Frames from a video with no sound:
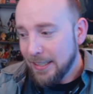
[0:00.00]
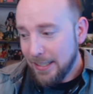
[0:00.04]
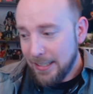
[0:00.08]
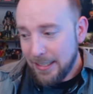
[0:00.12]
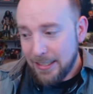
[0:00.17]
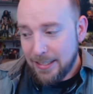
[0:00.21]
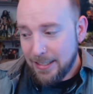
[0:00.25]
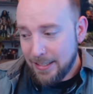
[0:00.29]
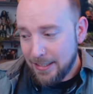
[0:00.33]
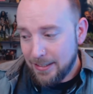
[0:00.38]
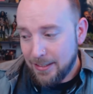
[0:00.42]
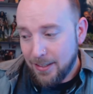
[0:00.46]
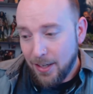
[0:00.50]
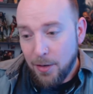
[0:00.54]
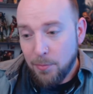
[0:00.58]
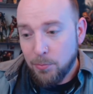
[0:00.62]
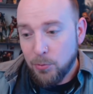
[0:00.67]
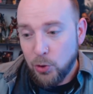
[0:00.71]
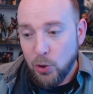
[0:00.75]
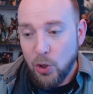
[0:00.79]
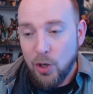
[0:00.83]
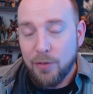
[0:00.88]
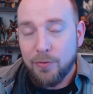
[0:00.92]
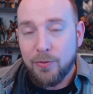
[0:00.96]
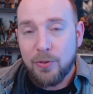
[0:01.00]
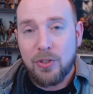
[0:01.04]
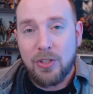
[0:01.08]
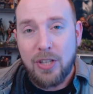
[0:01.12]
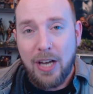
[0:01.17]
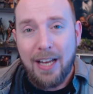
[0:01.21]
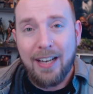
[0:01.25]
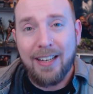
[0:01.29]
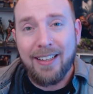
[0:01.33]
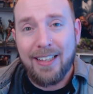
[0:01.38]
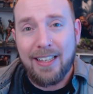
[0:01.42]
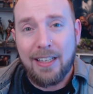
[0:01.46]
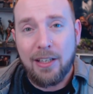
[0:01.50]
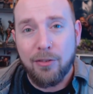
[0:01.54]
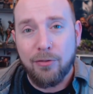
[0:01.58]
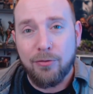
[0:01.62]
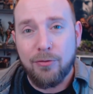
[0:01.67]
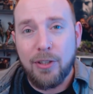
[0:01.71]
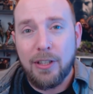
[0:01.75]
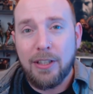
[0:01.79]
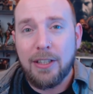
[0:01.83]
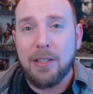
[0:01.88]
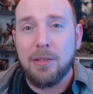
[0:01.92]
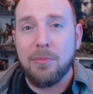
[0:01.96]
He, he comes off as kind of like a
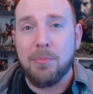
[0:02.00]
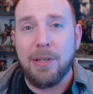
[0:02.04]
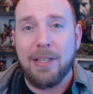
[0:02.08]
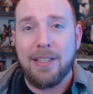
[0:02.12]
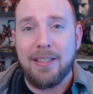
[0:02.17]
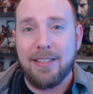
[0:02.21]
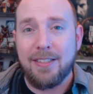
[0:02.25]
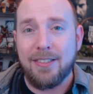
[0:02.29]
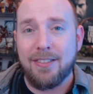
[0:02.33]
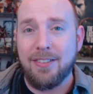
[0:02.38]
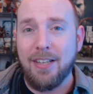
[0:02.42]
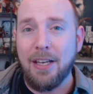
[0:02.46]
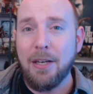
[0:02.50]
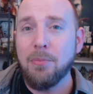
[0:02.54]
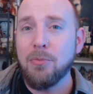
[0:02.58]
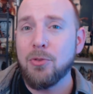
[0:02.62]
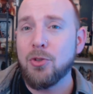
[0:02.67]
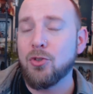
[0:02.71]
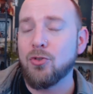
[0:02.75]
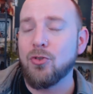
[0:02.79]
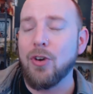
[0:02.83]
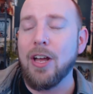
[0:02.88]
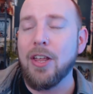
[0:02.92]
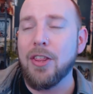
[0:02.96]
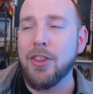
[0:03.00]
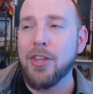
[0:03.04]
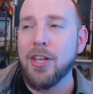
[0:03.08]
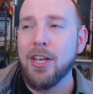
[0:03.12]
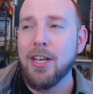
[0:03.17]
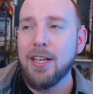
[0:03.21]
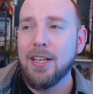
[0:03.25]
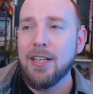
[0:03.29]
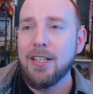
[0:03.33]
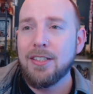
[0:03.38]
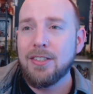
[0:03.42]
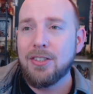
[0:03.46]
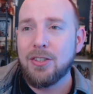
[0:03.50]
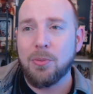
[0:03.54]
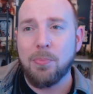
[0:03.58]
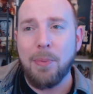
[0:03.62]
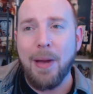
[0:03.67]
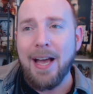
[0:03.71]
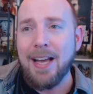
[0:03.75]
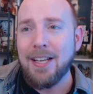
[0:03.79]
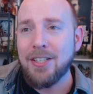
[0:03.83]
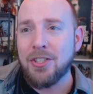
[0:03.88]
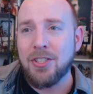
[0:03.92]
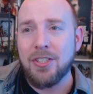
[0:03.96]
villain, but in the same strength,
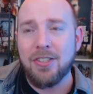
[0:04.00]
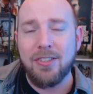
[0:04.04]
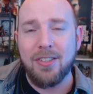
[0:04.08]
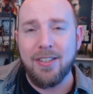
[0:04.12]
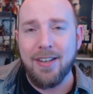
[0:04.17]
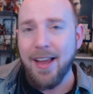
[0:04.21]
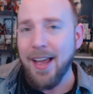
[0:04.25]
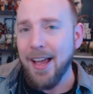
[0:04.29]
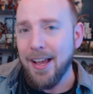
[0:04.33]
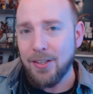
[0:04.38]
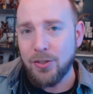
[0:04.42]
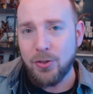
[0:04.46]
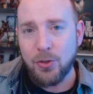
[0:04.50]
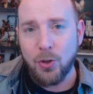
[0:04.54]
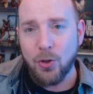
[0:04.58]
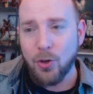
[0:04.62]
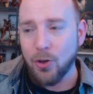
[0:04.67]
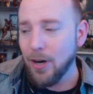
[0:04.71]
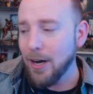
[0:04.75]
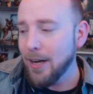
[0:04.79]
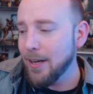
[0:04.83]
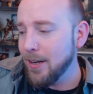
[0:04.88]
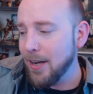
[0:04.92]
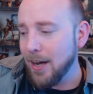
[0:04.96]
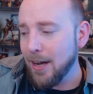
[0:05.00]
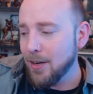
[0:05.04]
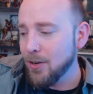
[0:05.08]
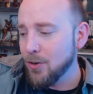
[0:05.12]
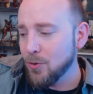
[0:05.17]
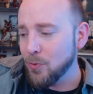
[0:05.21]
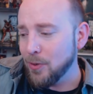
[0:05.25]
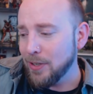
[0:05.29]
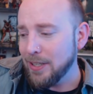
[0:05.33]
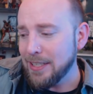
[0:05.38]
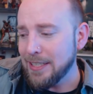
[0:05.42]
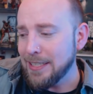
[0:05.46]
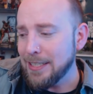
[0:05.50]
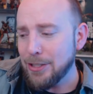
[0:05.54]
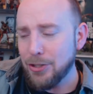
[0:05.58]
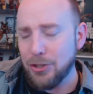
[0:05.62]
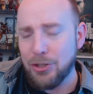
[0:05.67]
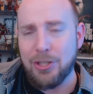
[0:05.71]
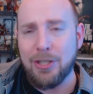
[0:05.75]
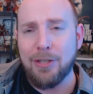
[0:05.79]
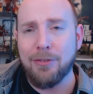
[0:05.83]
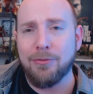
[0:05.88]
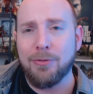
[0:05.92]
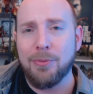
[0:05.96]
Sebastian's an asshole. I, I don't want to eat
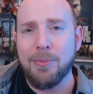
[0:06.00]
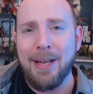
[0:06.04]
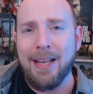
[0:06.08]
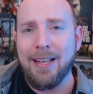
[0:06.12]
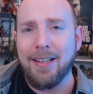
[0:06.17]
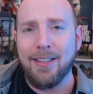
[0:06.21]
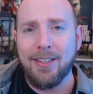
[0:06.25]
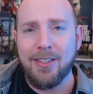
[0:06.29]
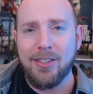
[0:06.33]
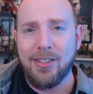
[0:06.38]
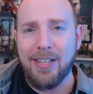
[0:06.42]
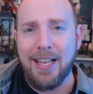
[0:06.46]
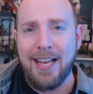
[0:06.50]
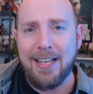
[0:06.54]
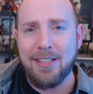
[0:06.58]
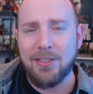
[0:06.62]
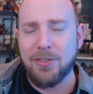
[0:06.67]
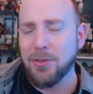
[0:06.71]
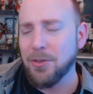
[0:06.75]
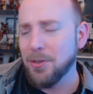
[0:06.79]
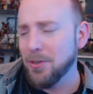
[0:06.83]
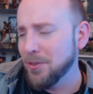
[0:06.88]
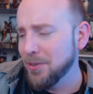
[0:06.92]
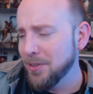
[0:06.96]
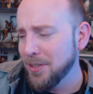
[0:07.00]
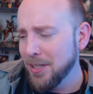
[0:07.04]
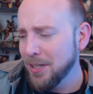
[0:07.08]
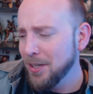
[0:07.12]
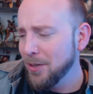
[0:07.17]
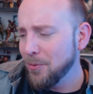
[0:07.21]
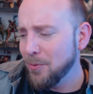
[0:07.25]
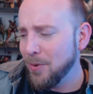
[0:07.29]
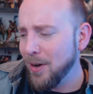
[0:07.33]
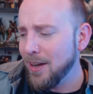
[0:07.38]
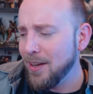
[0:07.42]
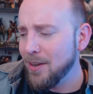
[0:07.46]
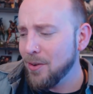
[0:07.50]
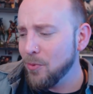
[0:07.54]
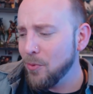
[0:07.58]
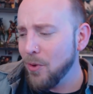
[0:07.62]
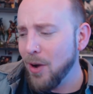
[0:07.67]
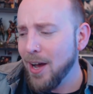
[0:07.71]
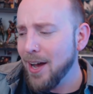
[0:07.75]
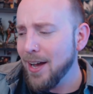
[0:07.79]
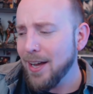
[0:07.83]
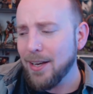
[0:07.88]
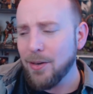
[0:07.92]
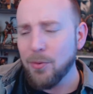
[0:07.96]
shit from that little asshole. Why
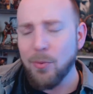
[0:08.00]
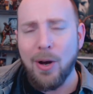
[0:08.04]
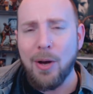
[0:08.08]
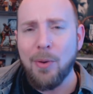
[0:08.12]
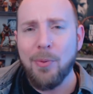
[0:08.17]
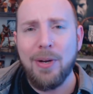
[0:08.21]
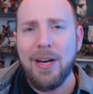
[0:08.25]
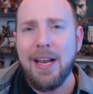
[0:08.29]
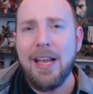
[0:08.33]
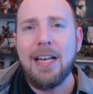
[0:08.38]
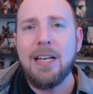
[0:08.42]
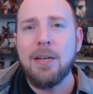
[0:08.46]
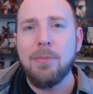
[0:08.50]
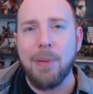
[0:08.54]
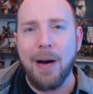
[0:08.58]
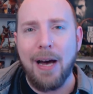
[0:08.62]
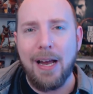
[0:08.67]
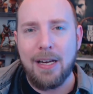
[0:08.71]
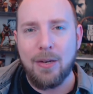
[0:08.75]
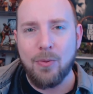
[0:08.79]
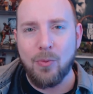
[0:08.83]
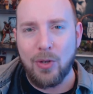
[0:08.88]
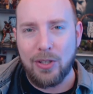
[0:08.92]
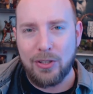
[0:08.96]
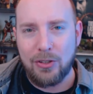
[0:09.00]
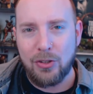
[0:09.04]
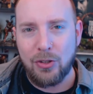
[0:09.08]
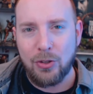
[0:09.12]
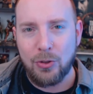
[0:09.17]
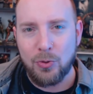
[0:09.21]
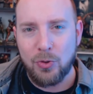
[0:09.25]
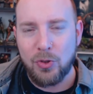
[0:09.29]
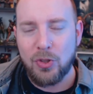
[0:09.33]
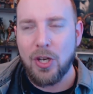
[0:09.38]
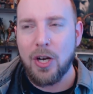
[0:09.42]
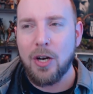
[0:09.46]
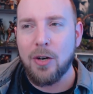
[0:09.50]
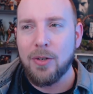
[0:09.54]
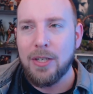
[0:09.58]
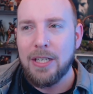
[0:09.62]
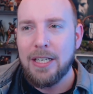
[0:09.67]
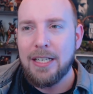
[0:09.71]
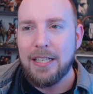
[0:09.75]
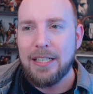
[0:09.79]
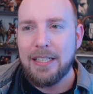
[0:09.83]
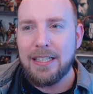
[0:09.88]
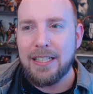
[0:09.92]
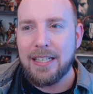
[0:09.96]
why? Why would anybody want to? So
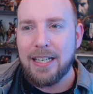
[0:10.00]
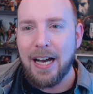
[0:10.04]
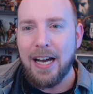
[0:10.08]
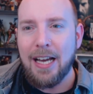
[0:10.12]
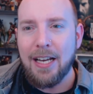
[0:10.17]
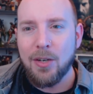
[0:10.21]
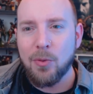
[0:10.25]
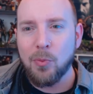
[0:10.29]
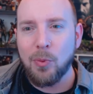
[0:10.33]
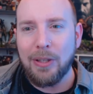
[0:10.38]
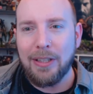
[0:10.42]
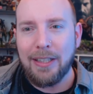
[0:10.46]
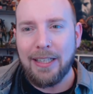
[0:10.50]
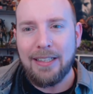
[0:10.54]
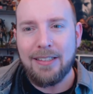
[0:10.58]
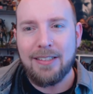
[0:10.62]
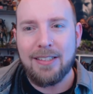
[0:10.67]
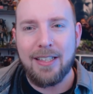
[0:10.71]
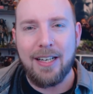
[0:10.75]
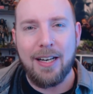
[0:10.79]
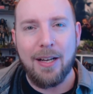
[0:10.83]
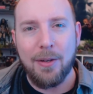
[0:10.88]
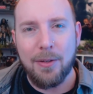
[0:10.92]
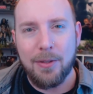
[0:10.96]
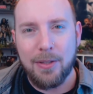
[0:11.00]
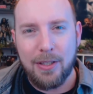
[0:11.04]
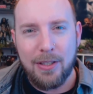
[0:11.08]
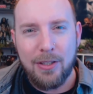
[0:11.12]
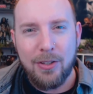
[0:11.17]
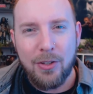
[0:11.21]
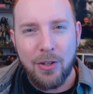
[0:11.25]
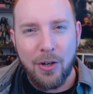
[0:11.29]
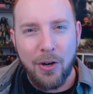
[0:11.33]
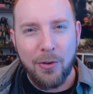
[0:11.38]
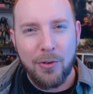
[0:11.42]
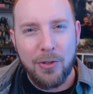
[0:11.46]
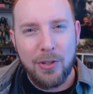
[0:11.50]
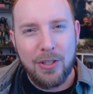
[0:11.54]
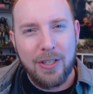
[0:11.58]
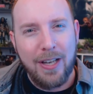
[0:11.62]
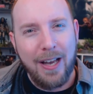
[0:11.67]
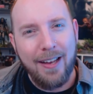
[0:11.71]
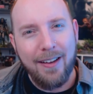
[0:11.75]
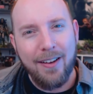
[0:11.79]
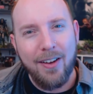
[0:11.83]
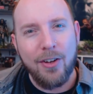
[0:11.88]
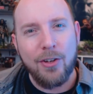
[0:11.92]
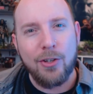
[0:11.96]
you kind of relate to them. You know, you
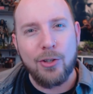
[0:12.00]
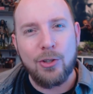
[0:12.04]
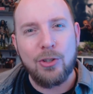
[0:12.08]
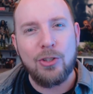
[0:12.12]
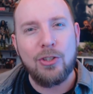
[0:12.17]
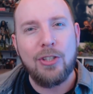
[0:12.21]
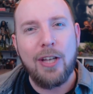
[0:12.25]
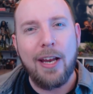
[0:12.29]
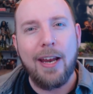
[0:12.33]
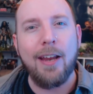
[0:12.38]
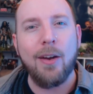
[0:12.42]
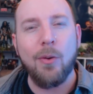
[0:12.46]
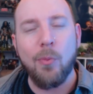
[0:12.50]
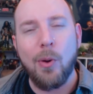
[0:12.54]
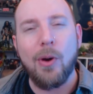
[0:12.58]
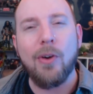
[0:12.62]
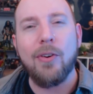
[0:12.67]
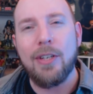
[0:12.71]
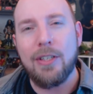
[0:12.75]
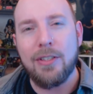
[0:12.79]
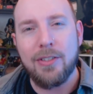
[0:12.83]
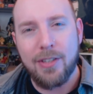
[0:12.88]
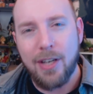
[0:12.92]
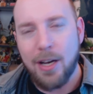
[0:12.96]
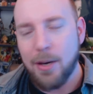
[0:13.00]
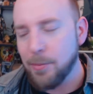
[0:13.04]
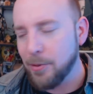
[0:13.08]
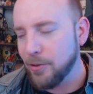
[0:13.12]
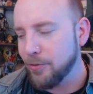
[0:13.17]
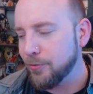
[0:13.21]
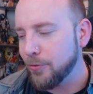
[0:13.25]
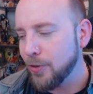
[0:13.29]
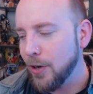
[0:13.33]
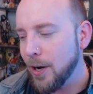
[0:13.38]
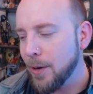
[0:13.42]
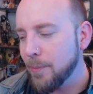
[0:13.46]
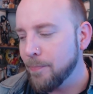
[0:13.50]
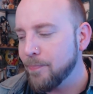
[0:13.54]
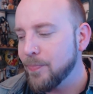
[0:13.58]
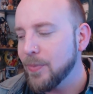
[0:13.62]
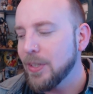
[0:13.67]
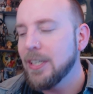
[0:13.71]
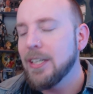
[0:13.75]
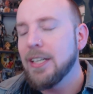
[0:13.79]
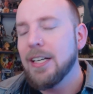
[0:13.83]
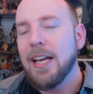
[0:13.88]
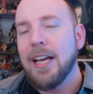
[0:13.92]
kind of understand where he's coming from.